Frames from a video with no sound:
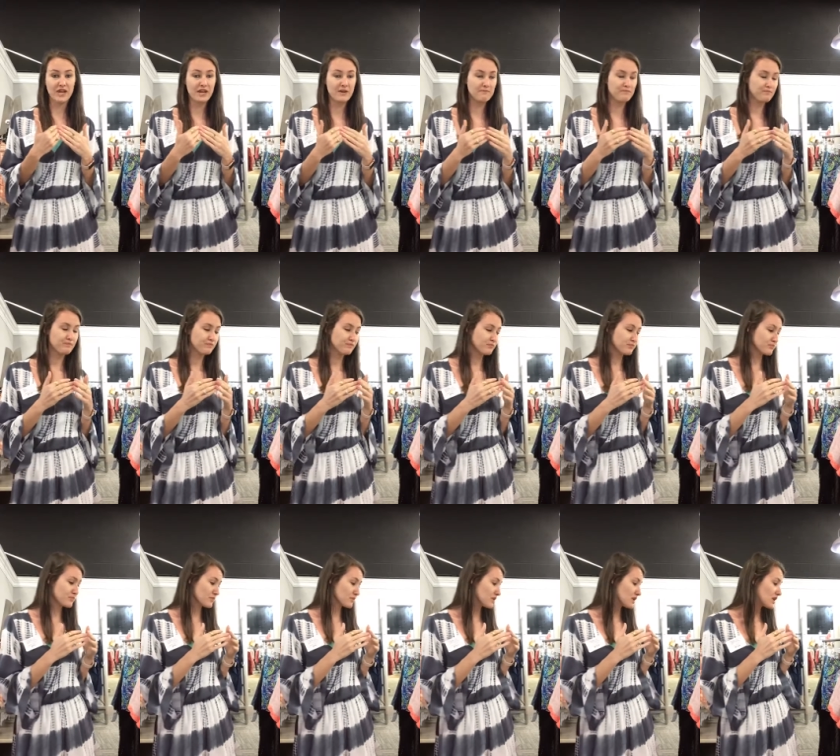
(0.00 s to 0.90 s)
them
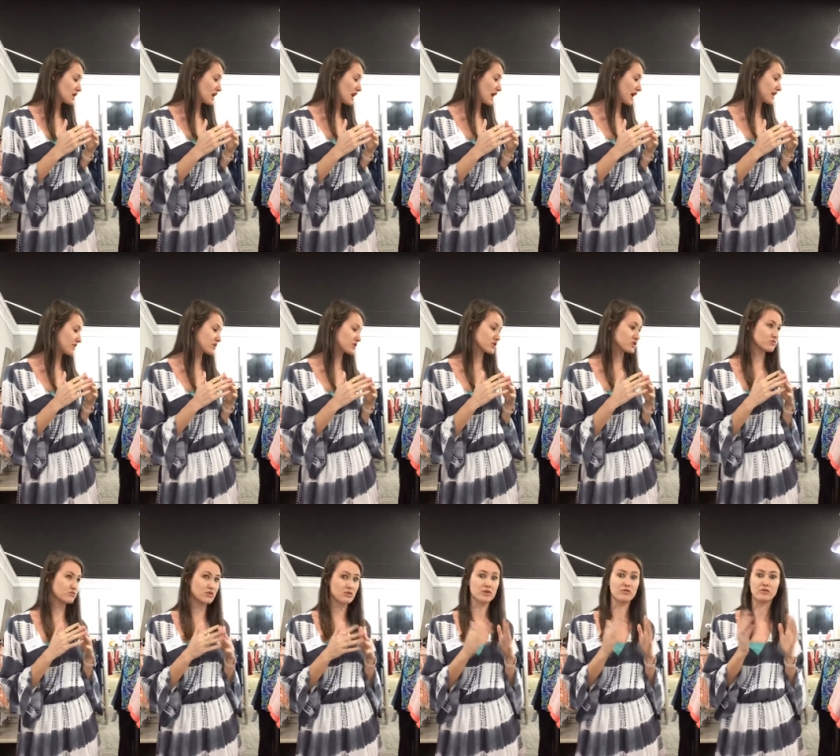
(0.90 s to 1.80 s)
and they're
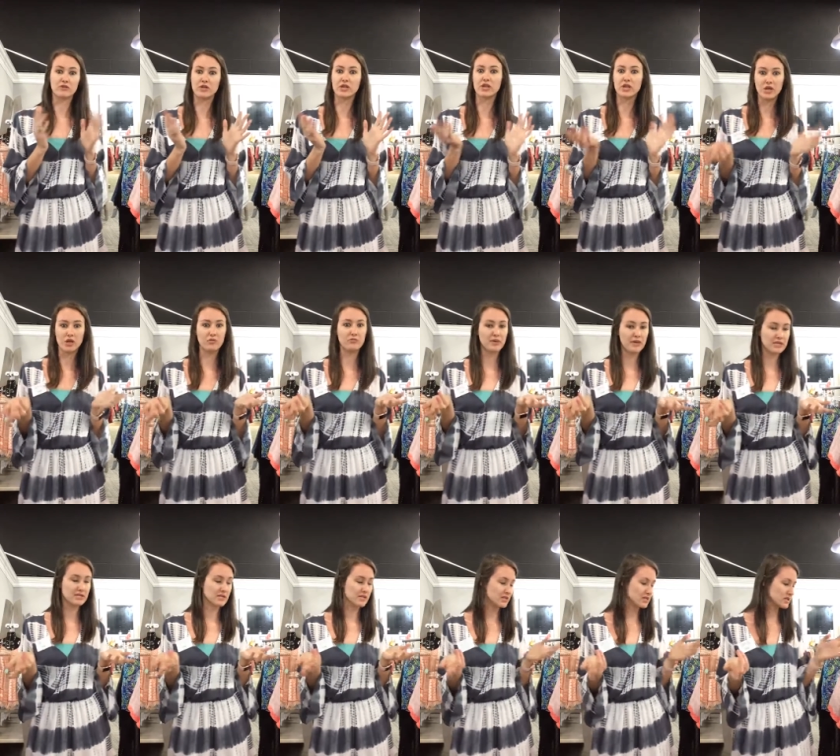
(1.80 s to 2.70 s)
just really, really cute
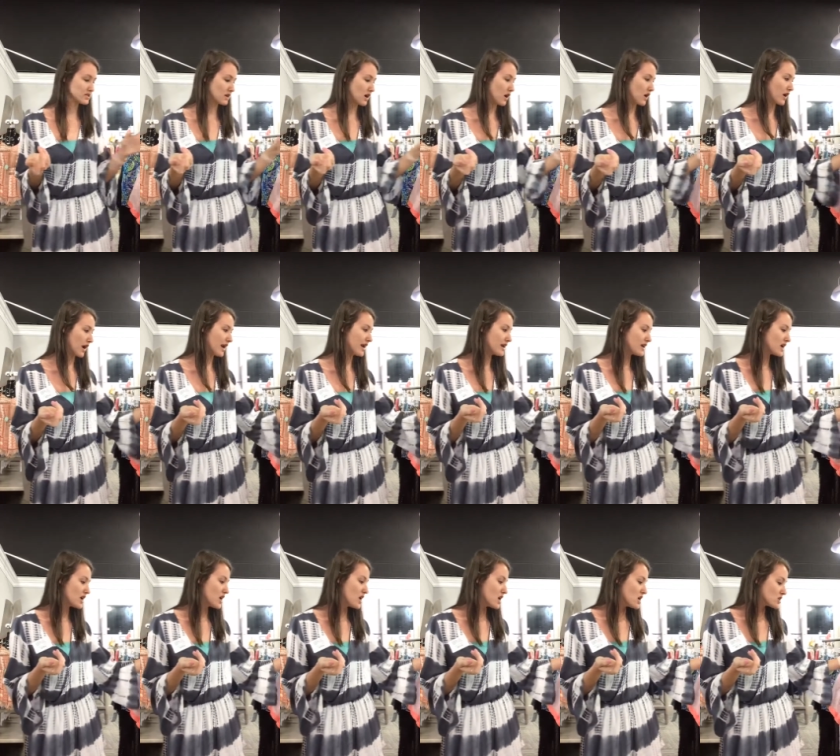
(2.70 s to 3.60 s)
pieces. All right.
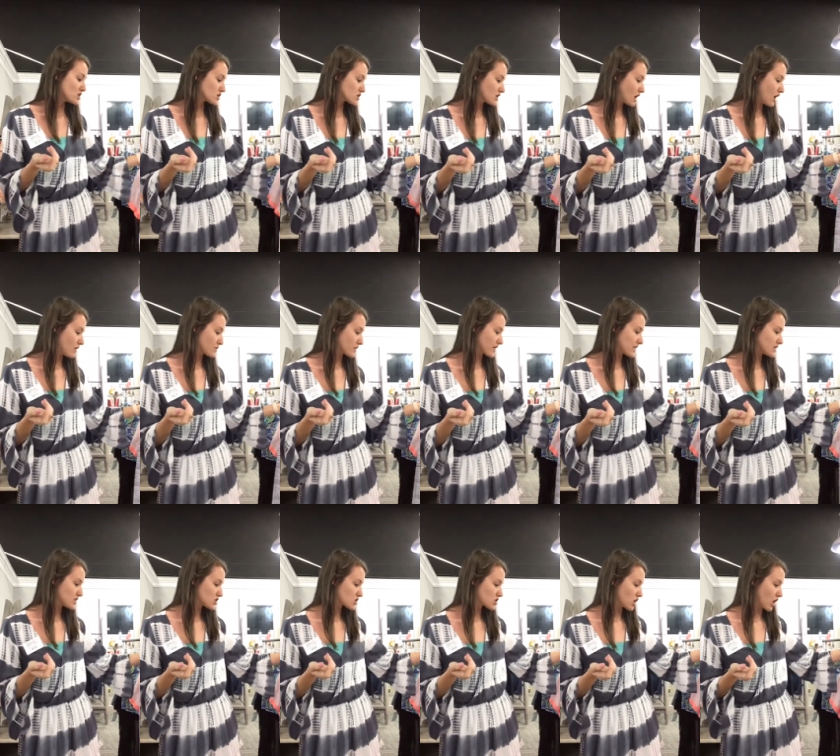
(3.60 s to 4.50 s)
So I'm gonna
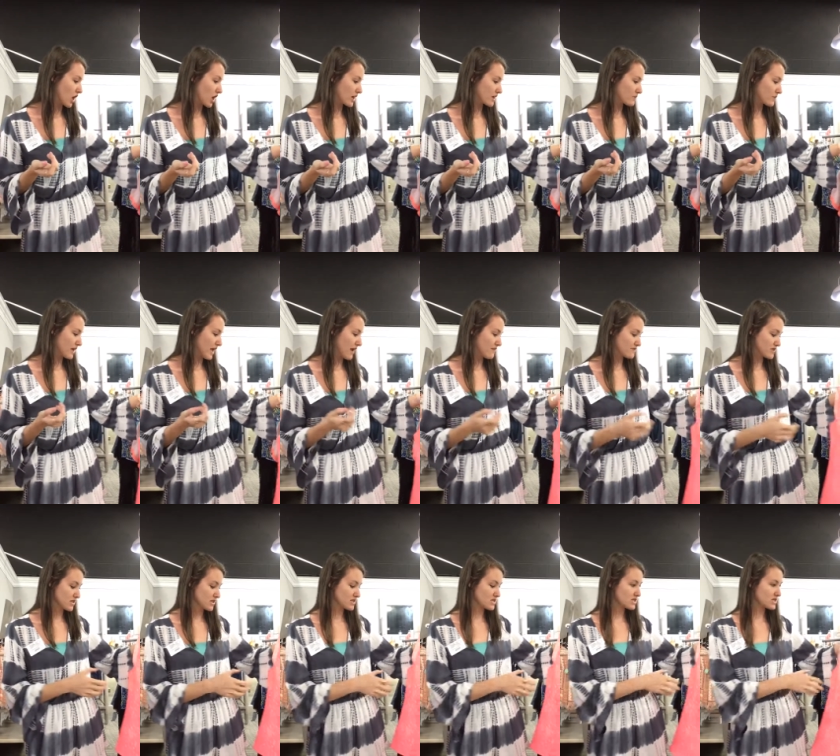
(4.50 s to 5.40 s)
get started. We have
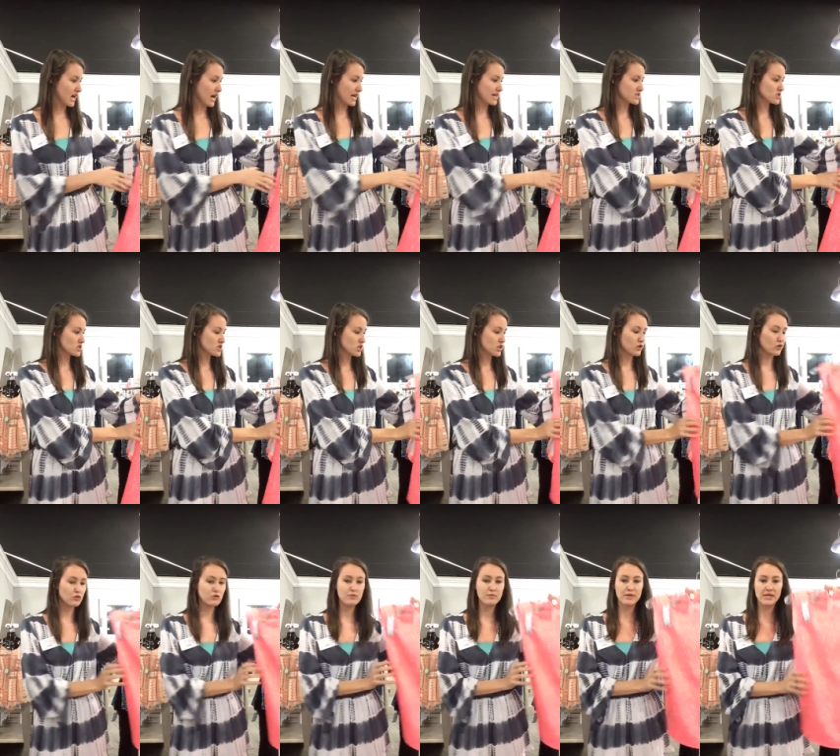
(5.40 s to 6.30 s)
this size
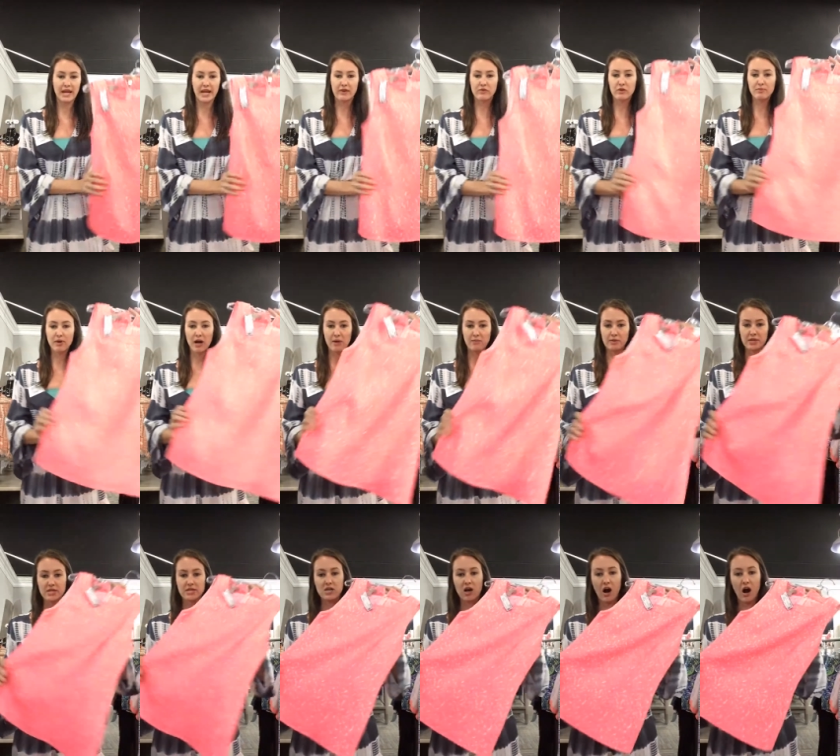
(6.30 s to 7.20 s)
two Banana
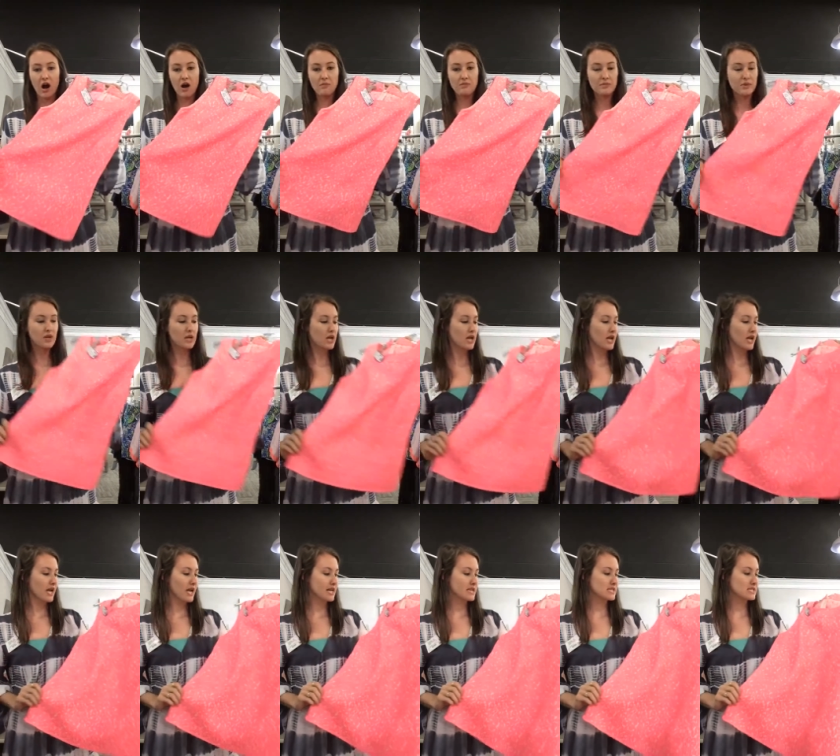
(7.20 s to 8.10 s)
Republic top.
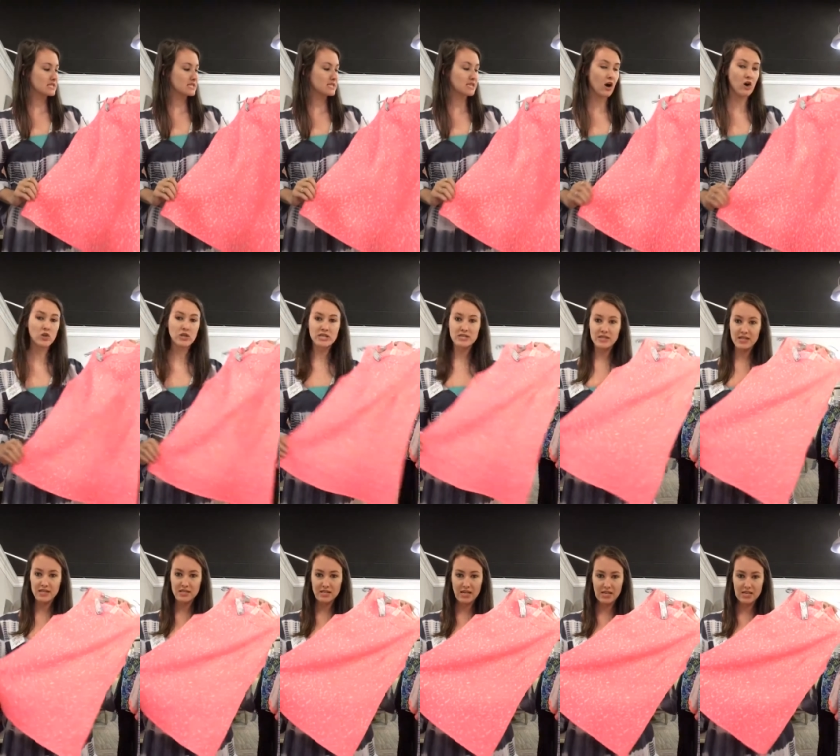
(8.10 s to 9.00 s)
It is only
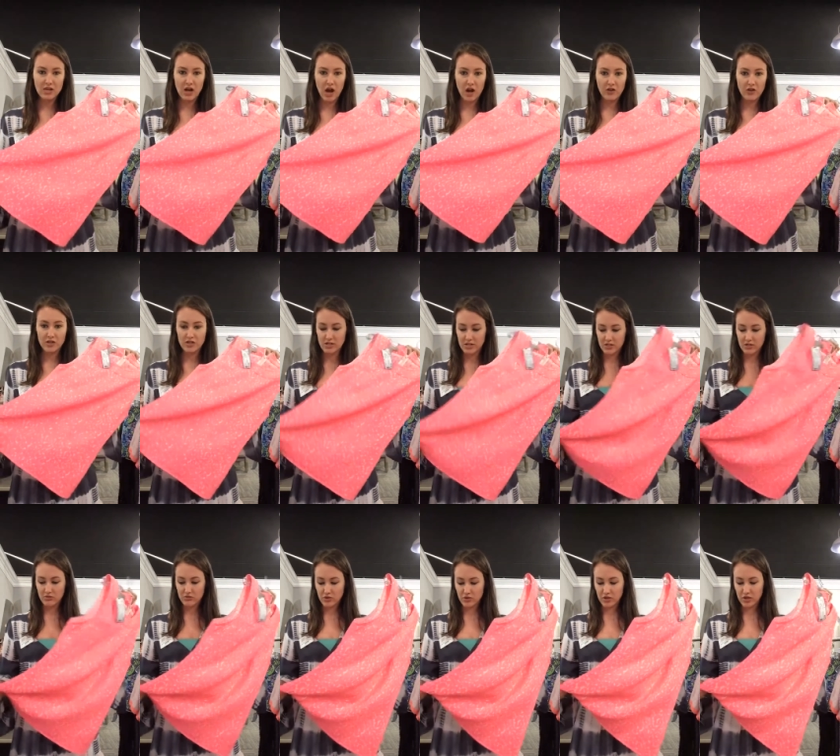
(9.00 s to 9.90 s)
$16. It's
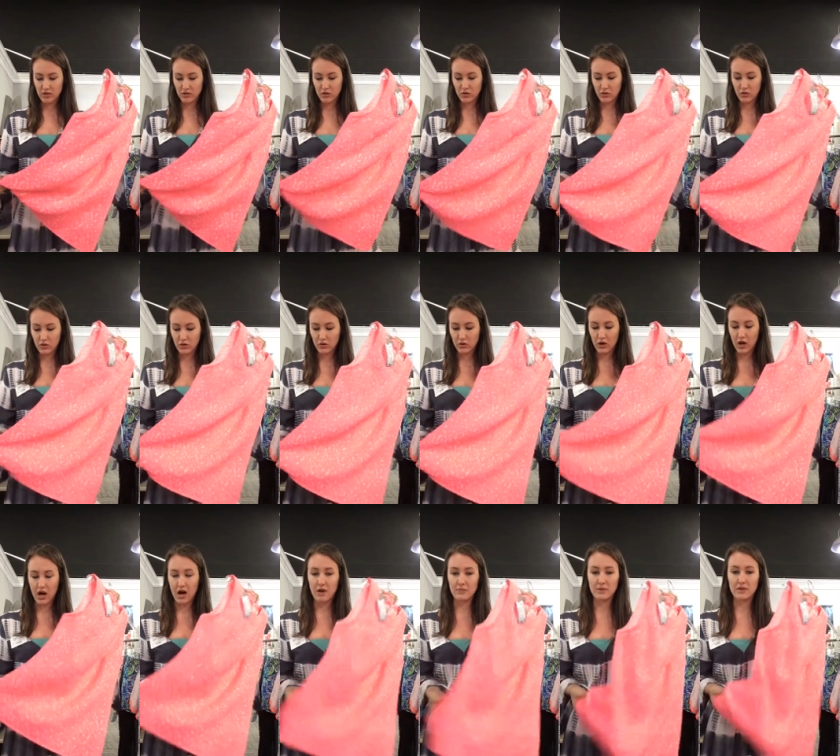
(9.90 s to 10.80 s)
a really cool
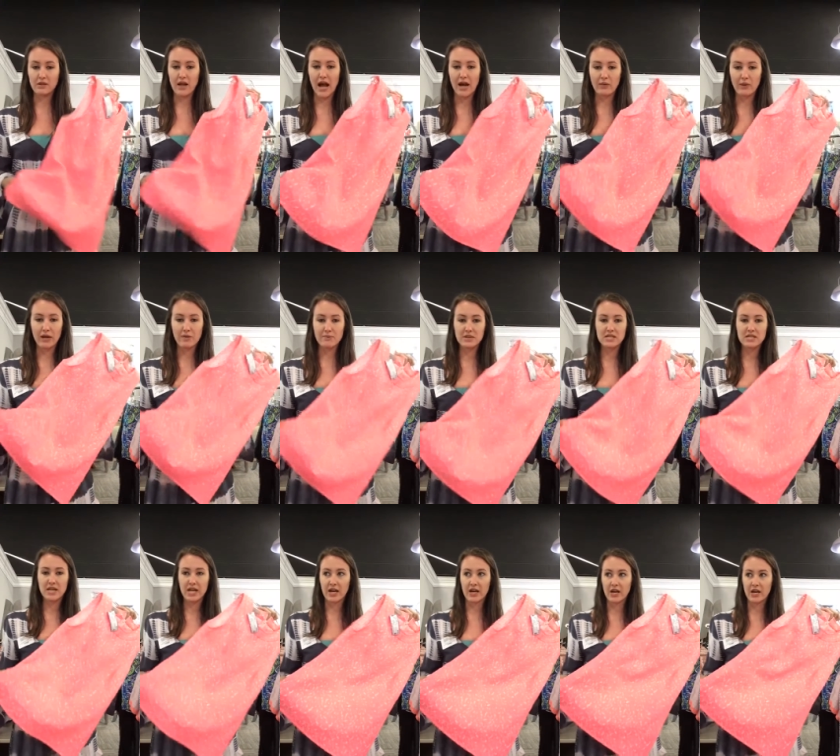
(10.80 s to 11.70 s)
um, lightweight
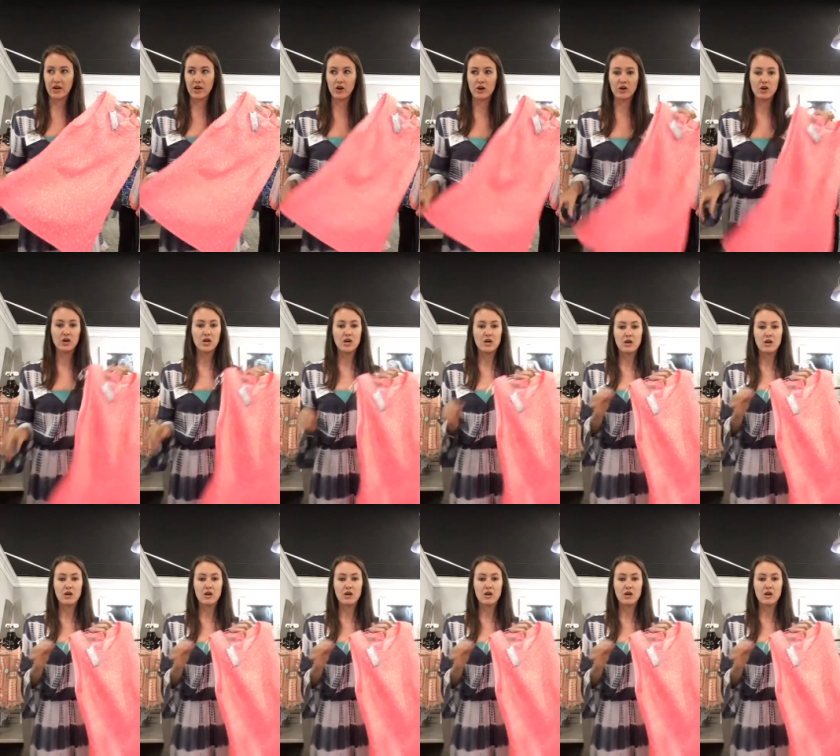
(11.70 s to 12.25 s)
material.